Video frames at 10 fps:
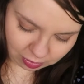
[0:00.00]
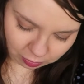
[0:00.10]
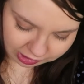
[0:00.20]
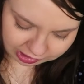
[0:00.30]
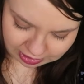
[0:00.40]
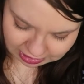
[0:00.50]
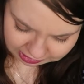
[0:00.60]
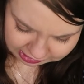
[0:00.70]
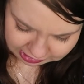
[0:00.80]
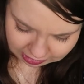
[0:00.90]
What's
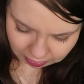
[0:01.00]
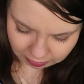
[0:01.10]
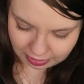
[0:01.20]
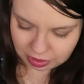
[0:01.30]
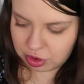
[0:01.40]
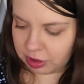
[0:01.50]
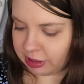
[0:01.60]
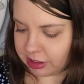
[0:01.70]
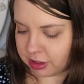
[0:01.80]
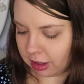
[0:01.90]
this? Oh, that's
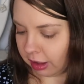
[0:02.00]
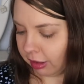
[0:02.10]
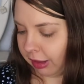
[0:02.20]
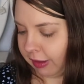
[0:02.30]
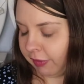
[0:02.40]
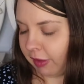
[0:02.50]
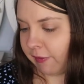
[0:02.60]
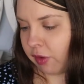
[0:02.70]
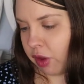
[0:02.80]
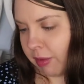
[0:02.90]
just the little leaflet
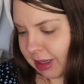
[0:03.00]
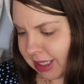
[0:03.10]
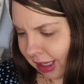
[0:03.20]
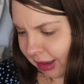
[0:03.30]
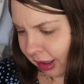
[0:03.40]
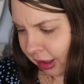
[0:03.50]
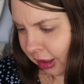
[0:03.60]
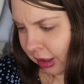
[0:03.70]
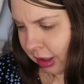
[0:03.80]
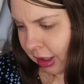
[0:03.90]
for the
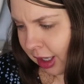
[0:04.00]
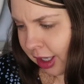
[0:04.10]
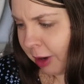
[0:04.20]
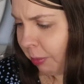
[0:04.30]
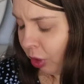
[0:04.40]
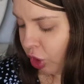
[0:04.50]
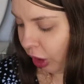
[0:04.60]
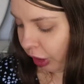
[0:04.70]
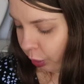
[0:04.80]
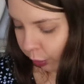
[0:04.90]
Matalan nipple
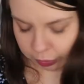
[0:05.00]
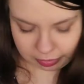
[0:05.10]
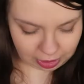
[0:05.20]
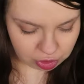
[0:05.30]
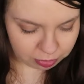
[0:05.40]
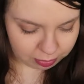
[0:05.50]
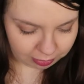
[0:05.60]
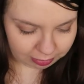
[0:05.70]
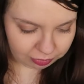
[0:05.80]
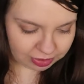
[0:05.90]
shield that I should
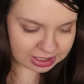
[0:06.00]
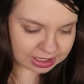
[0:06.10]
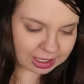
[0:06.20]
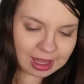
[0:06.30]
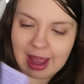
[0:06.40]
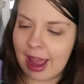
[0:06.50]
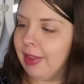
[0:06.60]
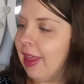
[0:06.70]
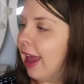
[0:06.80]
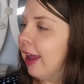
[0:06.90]
probably read.
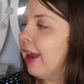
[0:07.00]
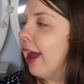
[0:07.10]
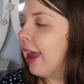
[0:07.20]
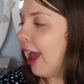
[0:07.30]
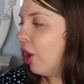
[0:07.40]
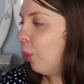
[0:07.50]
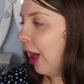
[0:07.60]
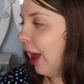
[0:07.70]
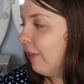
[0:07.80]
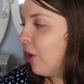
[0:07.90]
And then, again, we
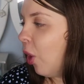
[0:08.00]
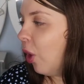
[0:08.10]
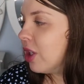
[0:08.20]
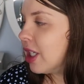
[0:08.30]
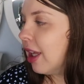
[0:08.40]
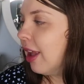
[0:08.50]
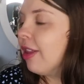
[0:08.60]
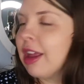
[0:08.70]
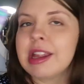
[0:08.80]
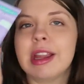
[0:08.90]
have got
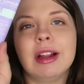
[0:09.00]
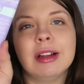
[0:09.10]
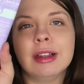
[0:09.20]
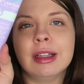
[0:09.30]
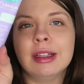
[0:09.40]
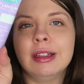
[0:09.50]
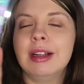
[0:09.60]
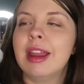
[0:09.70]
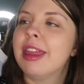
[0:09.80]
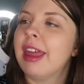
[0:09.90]
this little
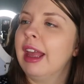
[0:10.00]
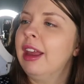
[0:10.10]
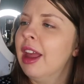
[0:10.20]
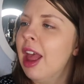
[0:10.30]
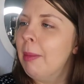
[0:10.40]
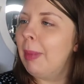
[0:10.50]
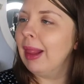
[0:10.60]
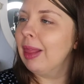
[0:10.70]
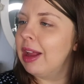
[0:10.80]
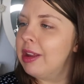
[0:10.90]
thing by
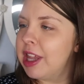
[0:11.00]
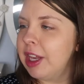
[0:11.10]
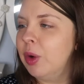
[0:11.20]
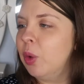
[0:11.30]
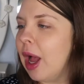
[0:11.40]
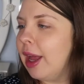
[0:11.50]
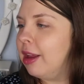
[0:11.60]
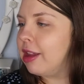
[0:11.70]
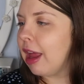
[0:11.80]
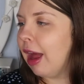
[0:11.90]
Lancino, and
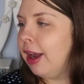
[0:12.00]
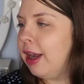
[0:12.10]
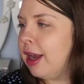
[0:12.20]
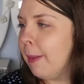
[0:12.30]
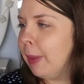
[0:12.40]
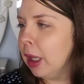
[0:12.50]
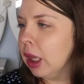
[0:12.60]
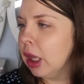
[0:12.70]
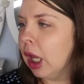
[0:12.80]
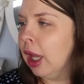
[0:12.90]
it's a
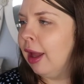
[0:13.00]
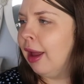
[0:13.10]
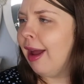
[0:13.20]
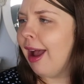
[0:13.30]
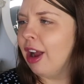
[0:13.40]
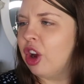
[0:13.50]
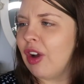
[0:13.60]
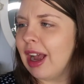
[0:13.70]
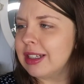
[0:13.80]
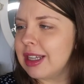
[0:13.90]
nipple and
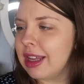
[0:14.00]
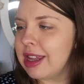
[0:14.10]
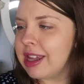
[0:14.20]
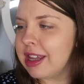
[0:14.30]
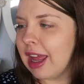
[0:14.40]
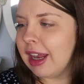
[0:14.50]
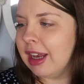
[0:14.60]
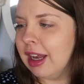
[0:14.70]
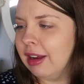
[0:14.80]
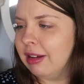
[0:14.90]
cracked
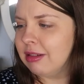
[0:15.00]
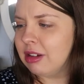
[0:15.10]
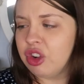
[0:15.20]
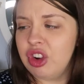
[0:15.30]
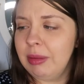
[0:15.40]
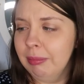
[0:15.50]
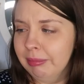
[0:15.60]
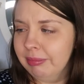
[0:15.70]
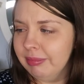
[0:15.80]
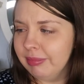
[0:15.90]
skin cream.